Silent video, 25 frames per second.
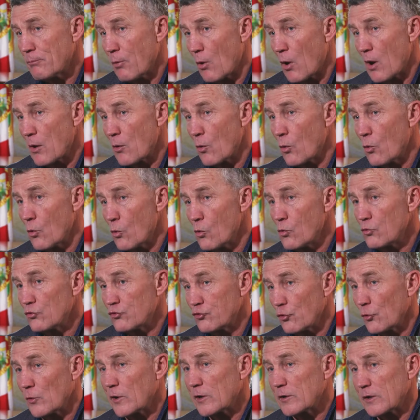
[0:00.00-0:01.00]
by all
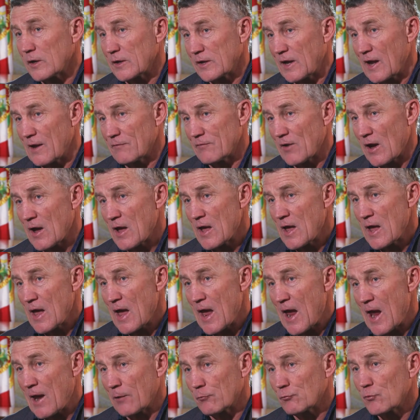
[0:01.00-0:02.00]
joining together
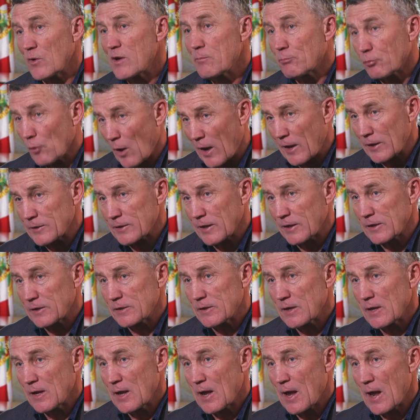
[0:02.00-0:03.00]
and rebranding
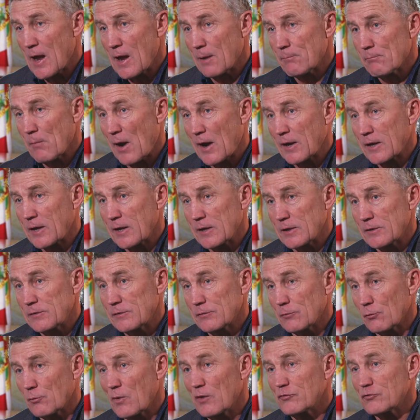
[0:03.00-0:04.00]
and making
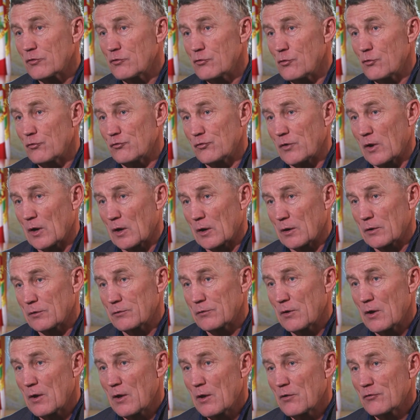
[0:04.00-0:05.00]
the rest of New
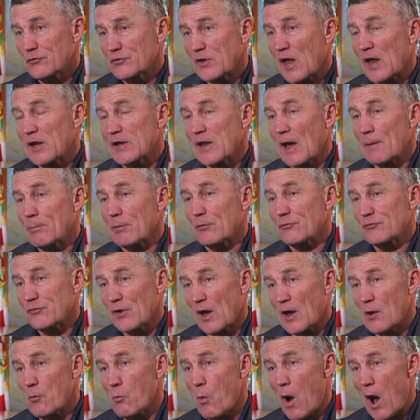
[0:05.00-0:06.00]
Zealand stand up and
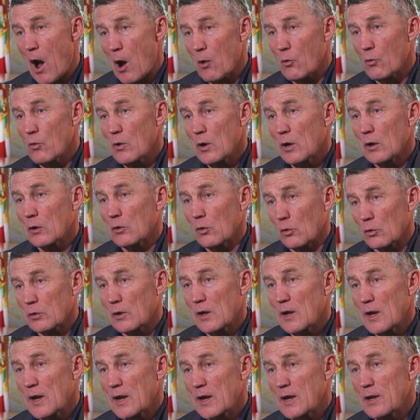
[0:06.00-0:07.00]
say, well, look,
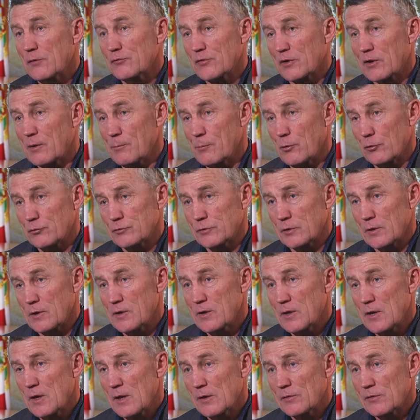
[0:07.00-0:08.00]
here's a community
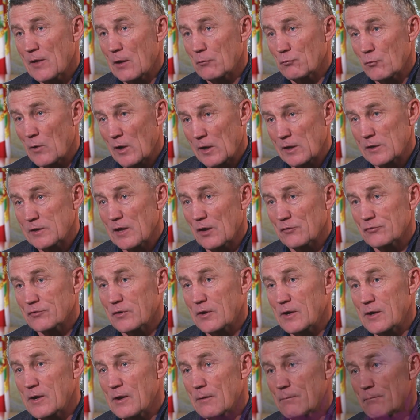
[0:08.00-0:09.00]
that really does
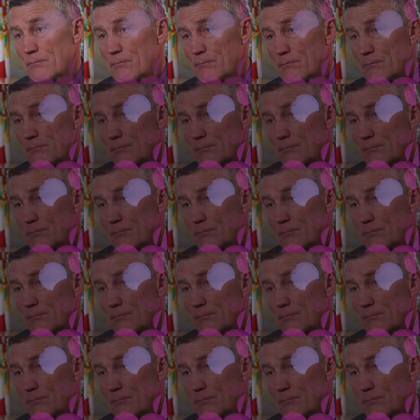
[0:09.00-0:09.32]
care.